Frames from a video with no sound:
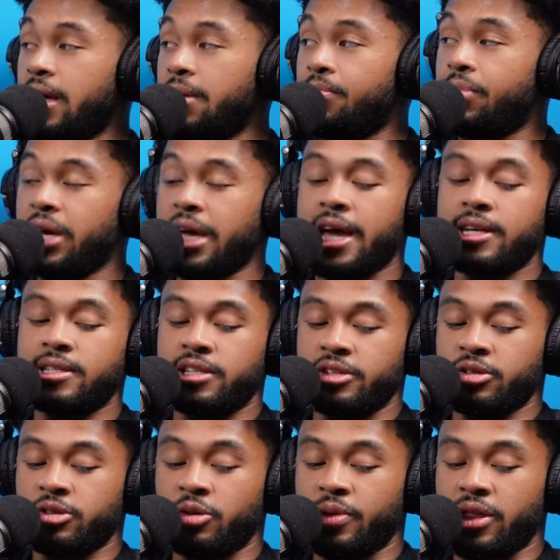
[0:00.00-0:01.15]
Yeah, that big ass
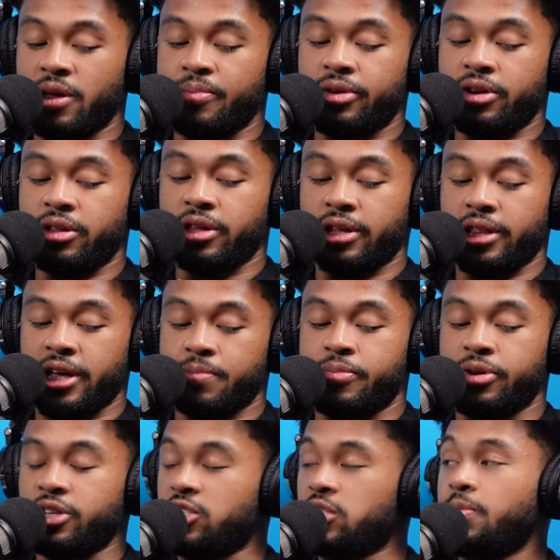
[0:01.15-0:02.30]
telescope that they put on the like
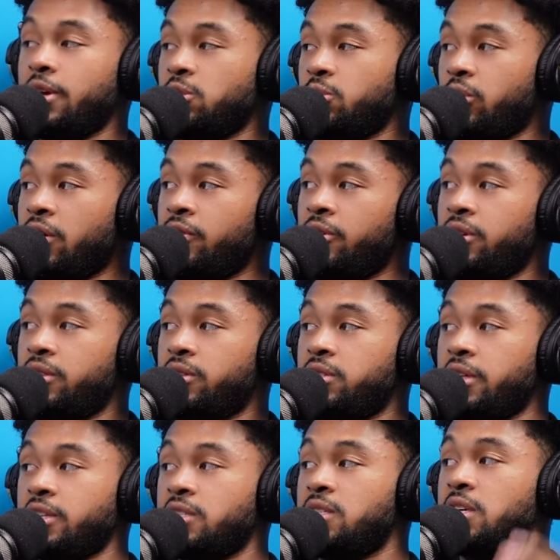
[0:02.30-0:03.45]
put in space or whatever yeah, to
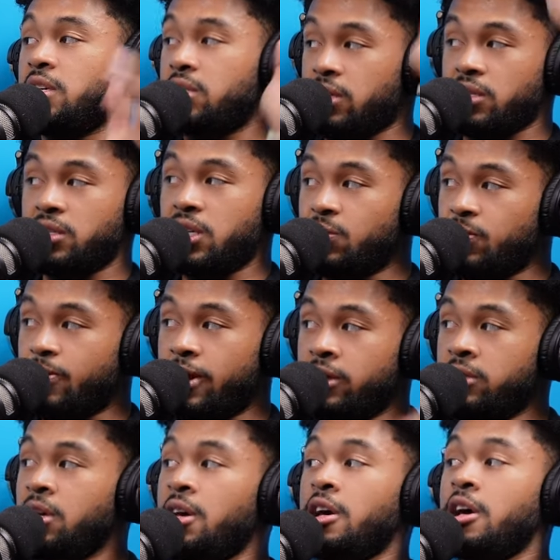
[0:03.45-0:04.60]
like yeah. see into like deep
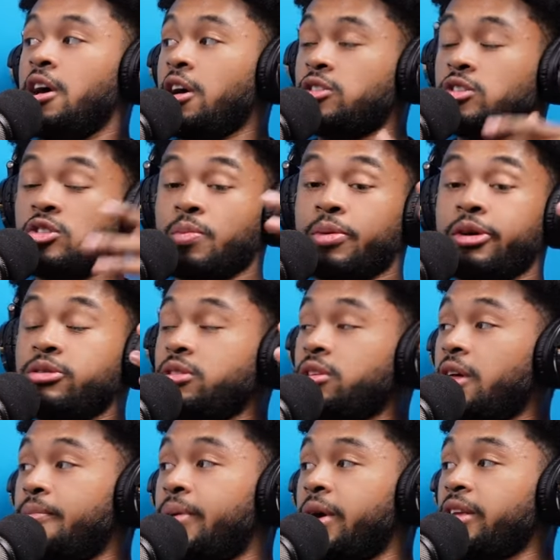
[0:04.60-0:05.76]
space. So supposedly
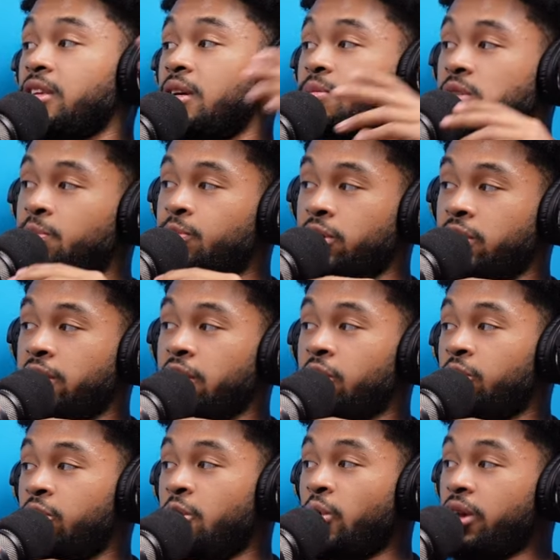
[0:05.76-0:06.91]
they picked up something that they
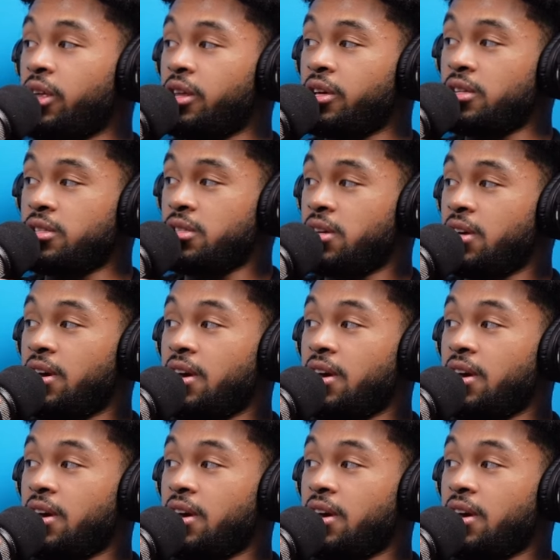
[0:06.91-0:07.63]
don't know what it is.